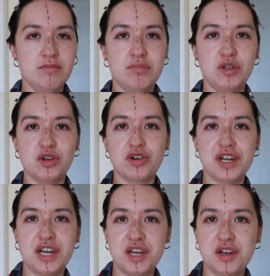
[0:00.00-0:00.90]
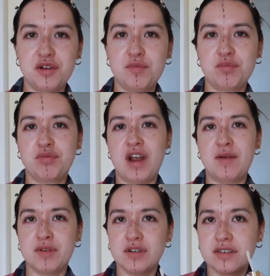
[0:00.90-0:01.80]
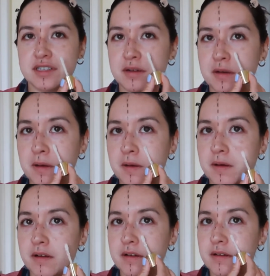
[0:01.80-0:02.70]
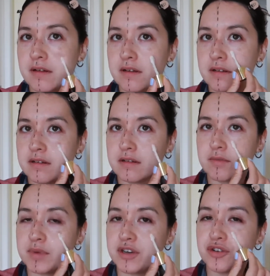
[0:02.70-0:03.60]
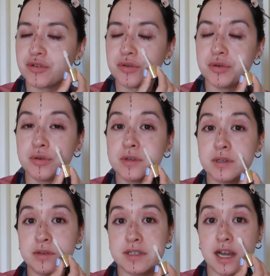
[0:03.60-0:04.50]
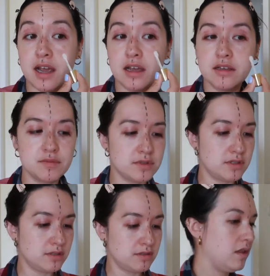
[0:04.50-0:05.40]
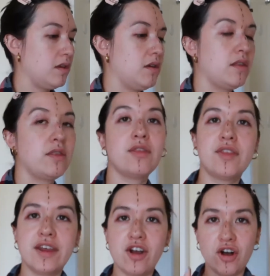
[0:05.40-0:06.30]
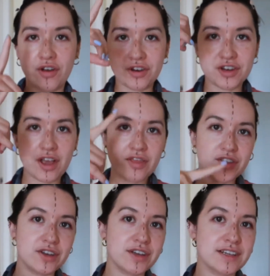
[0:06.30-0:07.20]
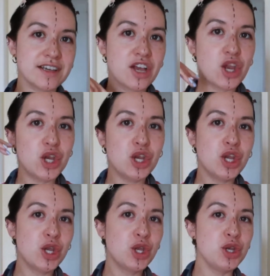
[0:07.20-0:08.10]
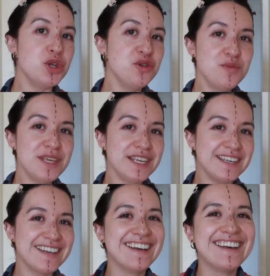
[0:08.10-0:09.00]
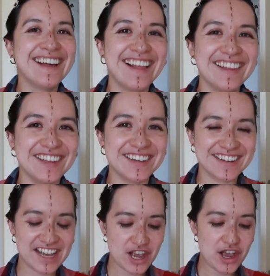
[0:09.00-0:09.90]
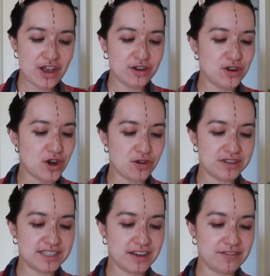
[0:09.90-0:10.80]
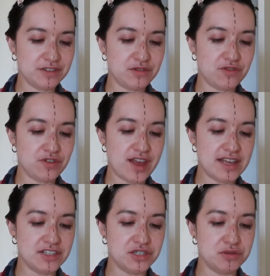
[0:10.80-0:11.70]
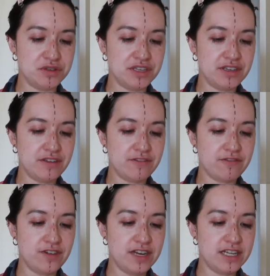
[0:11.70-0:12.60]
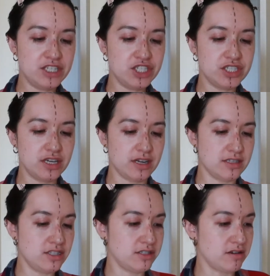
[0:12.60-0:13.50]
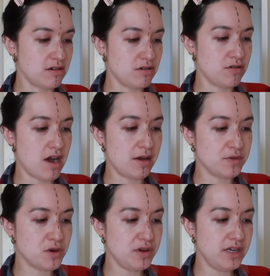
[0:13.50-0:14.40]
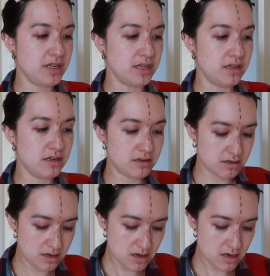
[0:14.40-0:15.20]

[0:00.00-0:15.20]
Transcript: blurring primer to be true to the times. Then on the new me look, going definitely for that dewy finish. And so I'm going in